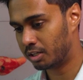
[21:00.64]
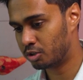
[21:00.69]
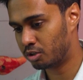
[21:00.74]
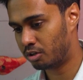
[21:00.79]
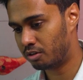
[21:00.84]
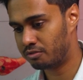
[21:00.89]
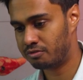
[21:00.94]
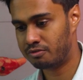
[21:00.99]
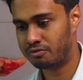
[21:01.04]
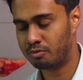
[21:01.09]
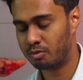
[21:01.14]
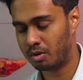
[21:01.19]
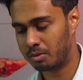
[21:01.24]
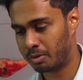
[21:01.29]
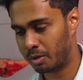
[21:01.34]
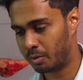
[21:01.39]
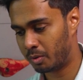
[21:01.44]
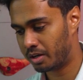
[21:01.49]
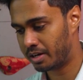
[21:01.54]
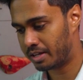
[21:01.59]
it off one
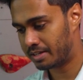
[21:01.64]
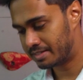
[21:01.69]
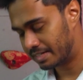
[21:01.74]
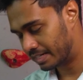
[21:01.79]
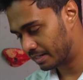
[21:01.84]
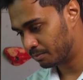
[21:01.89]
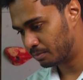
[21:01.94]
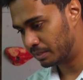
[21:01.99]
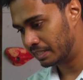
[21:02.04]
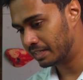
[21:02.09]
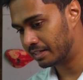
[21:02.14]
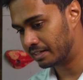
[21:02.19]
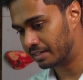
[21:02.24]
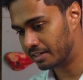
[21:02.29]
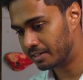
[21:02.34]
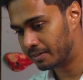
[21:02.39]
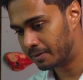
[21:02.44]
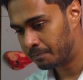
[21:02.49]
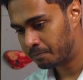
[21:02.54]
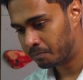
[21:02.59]
by one as it completed
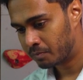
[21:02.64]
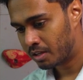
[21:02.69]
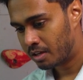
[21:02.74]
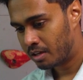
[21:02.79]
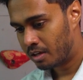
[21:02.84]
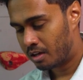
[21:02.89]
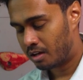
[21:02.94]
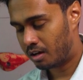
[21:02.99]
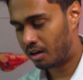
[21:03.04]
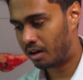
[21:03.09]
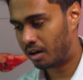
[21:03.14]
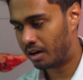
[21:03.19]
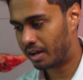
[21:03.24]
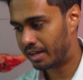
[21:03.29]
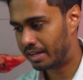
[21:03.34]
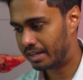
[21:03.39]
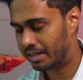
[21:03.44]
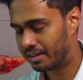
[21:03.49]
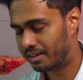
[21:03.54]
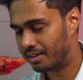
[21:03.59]
it.
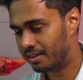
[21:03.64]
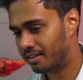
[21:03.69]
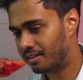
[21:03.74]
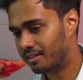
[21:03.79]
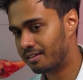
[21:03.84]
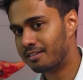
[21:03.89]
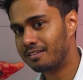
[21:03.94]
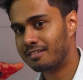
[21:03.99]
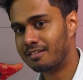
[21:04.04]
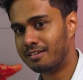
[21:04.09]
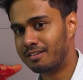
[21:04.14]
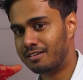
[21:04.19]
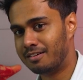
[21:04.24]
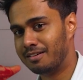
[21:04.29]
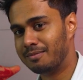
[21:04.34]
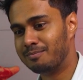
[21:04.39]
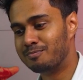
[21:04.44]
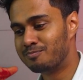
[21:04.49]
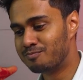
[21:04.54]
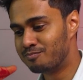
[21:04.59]
I
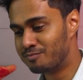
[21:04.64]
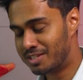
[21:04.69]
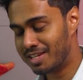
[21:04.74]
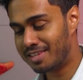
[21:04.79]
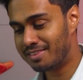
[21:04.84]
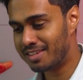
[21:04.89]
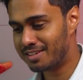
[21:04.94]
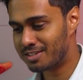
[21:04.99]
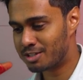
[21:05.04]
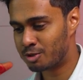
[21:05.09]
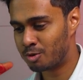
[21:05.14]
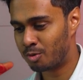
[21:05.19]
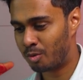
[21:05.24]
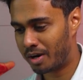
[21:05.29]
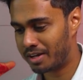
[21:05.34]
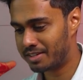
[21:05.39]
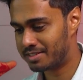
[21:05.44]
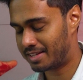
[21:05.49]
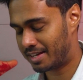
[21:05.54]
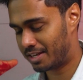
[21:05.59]
did this
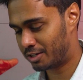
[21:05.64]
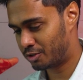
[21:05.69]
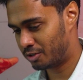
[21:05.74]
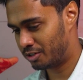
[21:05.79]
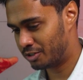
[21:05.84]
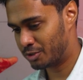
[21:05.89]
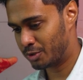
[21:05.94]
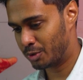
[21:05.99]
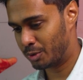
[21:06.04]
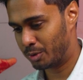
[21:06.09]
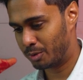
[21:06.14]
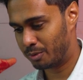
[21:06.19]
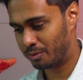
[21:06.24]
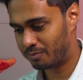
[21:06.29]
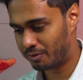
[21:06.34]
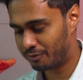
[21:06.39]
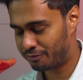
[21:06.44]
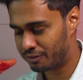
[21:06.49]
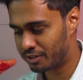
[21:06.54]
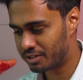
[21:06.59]
twice actually. So
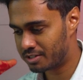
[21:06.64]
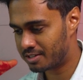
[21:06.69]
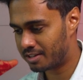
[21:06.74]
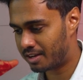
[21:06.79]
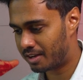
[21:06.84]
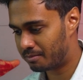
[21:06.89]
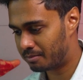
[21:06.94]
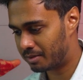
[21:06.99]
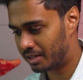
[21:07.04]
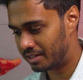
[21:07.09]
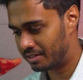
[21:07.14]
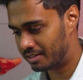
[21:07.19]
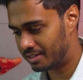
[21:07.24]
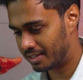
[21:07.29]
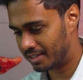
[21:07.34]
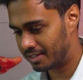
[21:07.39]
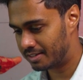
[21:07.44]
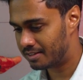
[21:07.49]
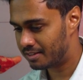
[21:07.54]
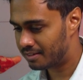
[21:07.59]
the first time it
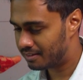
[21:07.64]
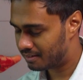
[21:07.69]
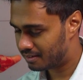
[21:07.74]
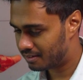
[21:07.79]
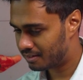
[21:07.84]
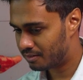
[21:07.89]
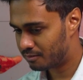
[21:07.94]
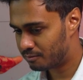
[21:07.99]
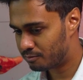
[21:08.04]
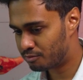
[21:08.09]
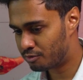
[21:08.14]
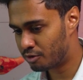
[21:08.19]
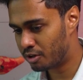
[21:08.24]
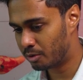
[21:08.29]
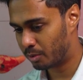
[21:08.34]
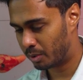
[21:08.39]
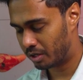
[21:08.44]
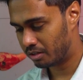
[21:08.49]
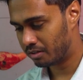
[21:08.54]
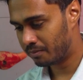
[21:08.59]
did
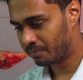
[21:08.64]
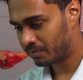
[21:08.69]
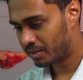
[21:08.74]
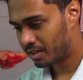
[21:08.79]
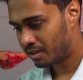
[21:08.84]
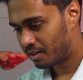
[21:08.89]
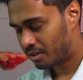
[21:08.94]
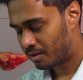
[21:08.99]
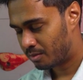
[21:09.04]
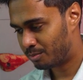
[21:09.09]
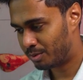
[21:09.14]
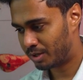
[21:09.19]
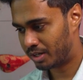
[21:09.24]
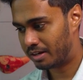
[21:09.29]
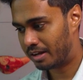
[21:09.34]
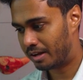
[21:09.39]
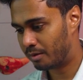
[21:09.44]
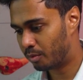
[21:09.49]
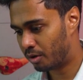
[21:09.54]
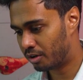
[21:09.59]
pretty well,
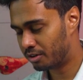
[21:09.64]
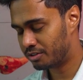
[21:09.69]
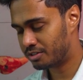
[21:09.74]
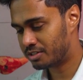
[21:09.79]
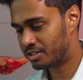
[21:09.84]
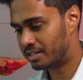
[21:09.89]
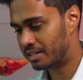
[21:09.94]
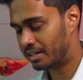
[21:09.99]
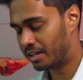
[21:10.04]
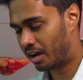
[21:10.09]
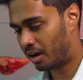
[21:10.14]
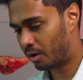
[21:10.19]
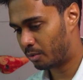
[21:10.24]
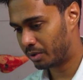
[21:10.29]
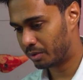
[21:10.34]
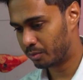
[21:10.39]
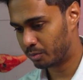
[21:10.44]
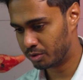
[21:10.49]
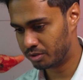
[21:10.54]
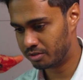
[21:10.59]
but I wanted to see how
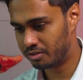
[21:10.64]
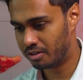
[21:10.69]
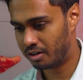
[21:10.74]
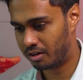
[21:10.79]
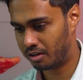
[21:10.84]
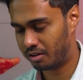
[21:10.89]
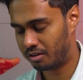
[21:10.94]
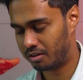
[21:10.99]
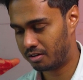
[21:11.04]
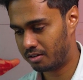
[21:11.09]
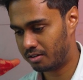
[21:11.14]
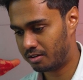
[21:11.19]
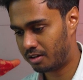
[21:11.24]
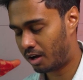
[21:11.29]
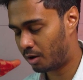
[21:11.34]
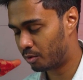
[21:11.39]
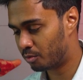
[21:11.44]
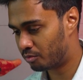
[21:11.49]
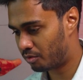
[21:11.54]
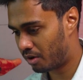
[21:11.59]
it would
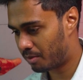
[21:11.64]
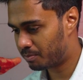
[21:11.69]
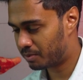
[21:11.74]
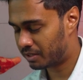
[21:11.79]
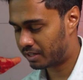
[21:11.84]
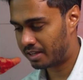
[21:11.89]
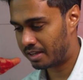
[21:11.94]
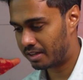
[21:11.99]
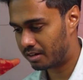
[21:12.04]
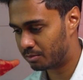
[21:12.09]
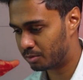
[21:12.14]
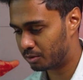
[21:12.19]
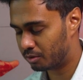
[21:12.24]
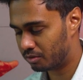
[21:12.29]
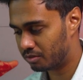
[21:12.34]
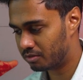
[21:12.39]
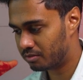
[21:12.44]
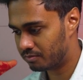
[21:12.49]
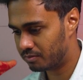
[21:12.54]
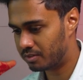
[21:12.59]
how
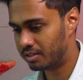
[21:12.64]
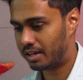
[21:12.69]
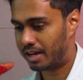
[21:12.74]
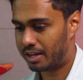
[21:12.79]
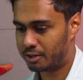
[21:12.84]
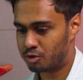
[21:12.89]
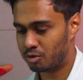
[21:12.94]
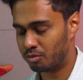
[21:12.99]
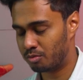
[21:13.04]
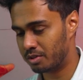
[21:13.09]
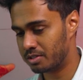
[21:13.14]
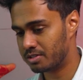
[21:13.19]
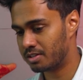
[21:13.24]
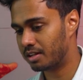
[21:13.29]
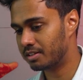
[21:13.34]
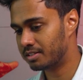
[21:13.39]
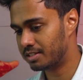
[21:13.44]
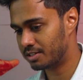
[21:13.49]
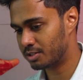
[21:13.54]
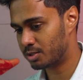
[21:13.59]
replicatable the actual
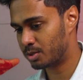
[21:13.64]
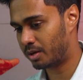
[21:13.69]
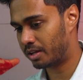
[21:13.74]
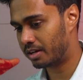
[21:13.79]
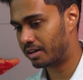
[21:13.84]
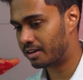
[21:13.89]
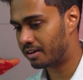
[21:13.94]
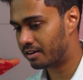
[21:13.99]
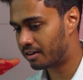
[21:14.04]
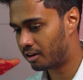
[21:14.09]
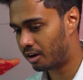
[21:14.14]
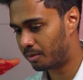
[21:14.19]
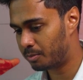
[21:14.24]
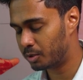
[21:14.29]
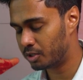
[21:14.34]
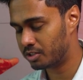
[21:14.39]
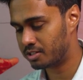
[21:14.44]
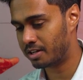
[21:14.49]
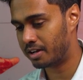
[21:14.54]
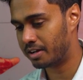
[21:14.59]
result is. So I did it a
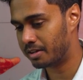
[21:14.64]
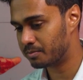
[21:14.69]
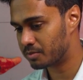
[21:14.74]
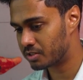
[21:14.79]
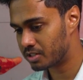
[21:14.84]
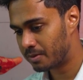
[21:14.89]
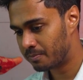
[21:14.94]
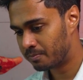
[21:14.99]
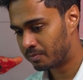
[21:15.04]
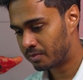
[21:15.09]
couple of times,